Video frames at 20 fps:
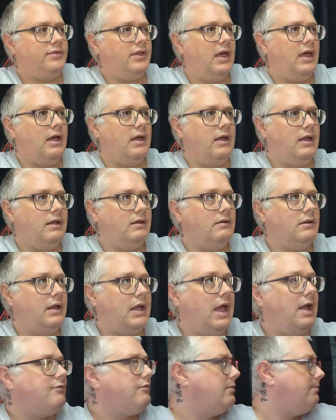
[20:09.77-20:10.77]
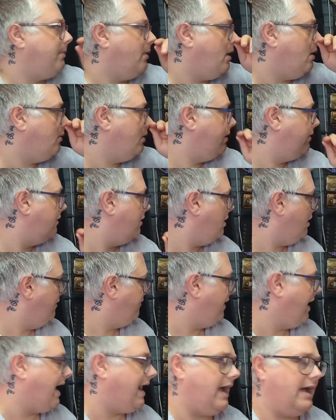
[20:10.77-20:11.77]
that every part work that
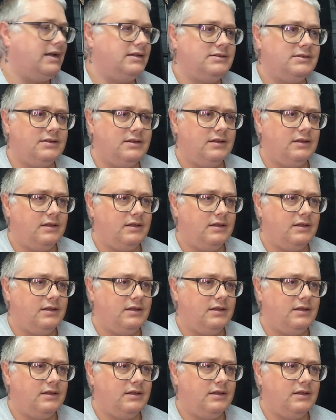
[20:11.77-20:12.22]
I've had,